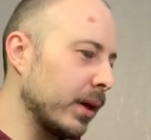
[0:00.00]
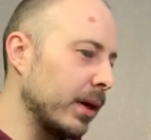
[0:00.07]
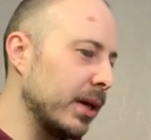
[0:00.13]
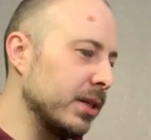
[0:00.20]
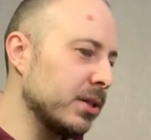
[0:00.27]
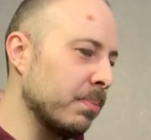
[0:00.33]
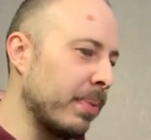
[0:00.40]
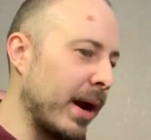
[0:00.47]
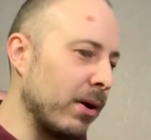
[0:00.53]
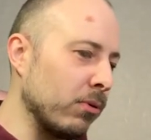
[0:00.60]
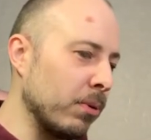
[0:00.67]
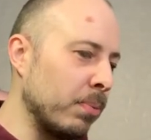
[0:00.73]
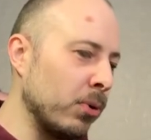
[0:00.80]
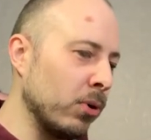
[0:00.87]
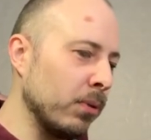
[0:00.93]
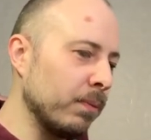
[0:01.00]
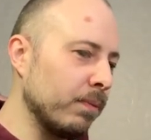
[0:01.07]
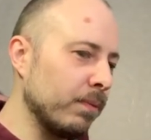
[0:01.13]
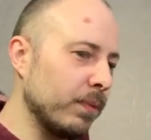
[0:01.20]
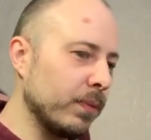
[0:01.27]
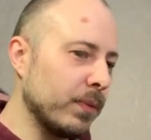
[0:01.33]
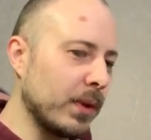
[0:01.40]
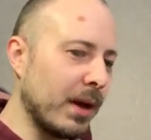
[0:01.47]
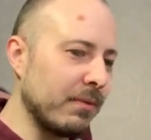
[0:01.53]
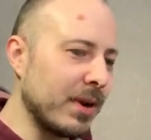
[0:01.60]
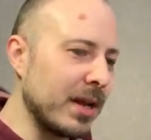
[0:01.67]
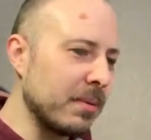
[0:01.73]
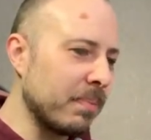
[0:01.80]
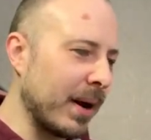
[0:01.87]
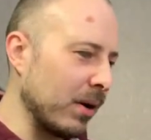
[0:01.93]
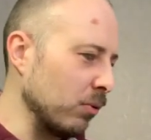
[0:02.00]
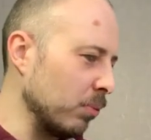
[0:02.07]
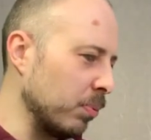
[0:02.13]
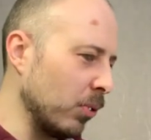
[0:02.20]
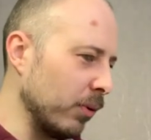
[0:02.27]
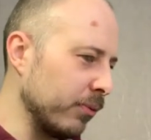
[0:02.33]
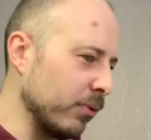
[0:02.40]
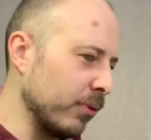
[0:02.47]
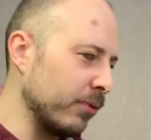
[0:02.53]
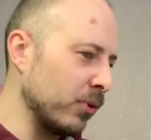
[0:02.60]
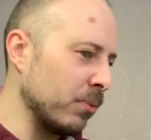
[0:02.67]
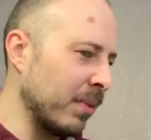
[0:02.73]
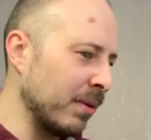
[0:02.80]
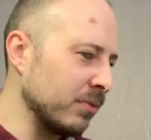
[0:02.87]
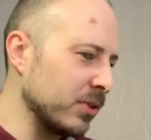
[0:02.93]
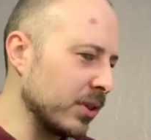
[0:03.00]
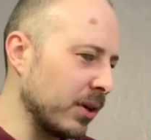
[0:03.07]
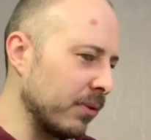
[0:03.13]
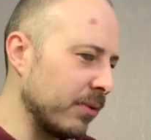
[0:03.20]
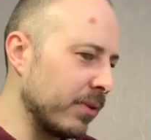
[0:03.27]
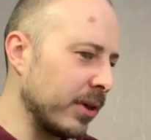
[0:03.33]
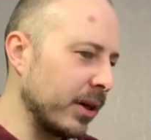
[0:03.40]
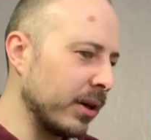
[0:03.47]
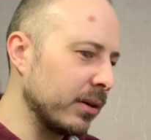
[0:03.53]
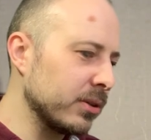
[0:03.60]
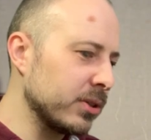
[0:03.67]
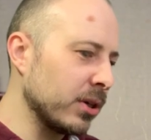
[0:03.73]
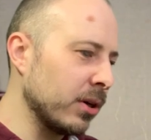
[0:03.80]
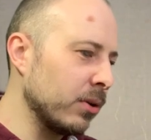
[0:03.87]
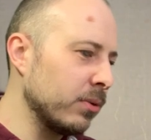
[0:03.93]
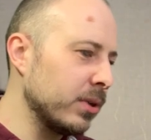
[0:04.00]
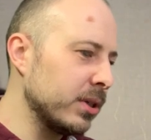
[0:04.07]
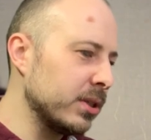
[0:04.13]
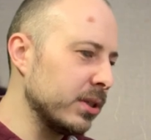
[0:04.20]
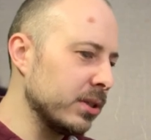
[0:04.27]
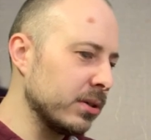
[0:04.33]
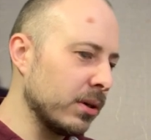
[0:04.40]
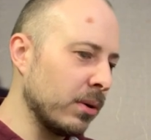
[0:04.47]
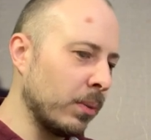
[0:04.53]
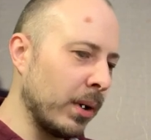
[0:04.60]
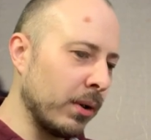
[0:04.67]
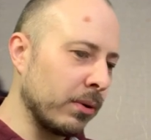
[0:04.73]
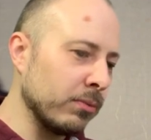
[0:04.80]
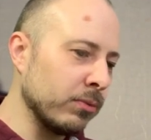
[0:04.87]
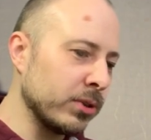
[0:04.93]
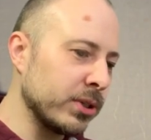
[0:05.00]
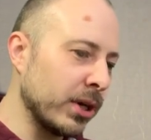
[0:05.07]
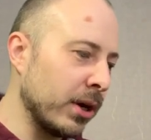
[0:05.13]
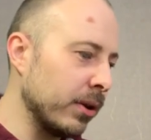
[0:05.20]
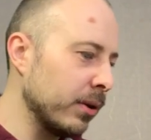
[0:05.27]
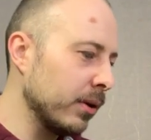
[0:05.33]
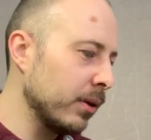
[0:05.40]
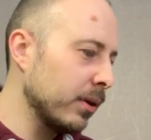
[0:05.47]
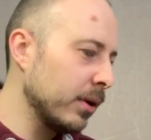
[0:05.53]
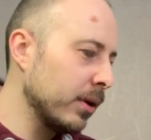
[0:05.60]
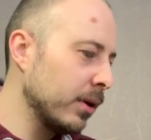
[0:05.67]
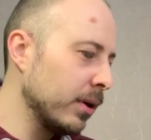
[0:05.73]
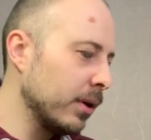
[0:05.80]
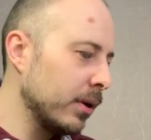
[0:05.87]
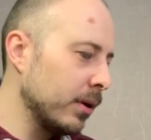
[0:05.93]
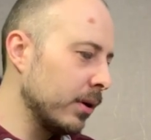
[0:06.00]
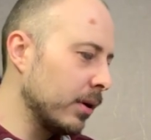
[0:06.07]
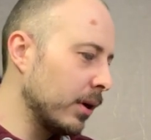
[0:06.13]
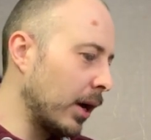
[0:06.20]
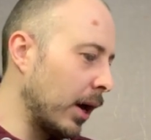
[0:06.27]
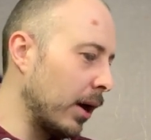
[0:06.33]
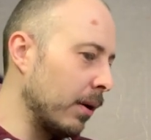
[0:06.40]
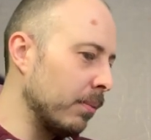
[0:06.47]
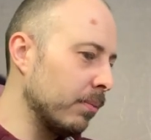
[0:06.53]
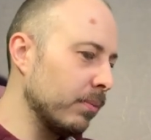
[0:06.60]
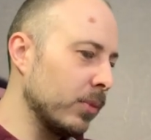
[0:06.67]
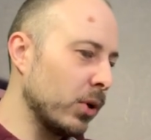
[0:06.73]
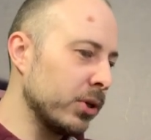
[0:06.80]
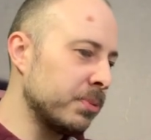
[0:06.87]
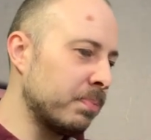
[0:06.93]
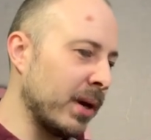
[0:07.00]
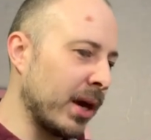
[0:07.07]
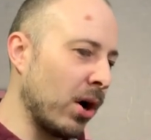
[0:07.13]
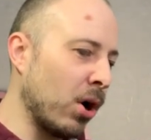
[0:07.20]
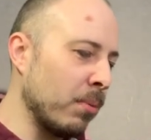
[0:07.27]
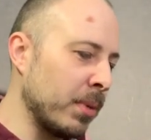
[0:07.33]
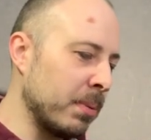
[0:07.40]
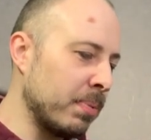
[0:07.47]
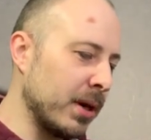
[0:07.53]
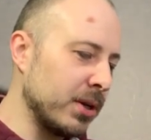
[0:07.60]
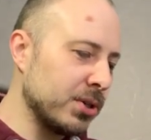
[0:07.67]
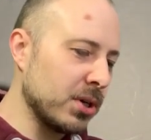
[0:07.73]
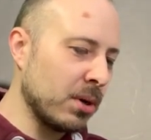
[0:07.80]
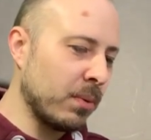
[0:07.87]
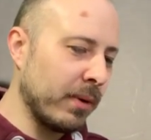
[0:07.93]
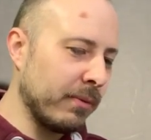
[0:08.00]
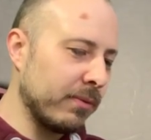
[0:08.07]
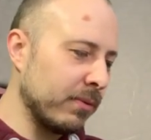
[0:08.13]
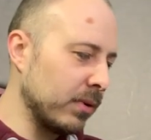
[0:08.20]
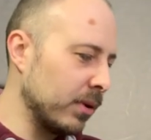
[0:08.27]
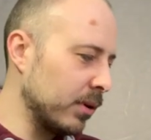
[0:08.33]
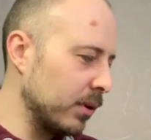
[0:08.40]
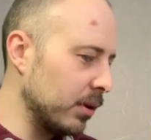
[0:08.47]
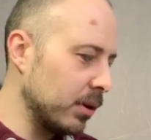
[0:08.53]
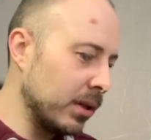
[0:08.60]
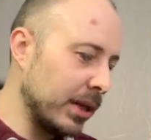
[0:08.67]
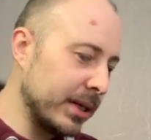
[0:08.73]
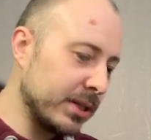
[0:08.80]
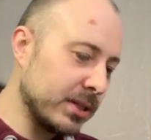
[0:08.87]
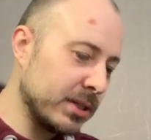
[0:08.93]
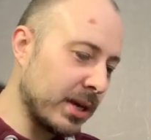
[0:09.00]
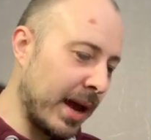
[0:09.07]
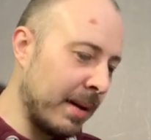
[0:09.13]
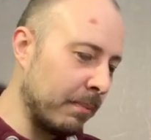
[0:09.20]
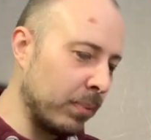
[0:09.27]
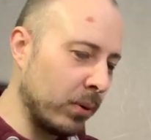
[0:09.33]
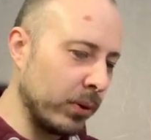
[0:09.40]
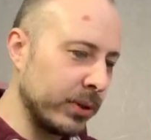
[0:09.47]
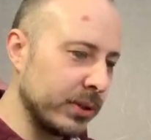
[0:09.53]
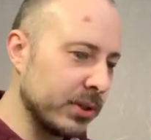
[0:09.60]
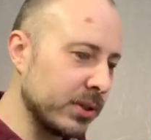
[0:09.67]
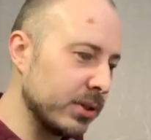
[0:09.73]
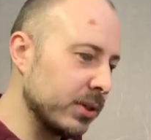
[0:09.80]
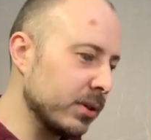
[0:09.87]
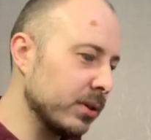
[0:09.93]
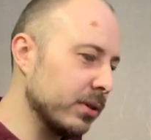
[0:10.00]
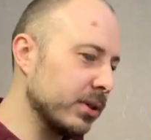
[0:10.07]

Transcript: Here's the battle report. I haven't had a battle report for a few months, I don't think, so this is a welcome return. Nice big army picture with lists and points.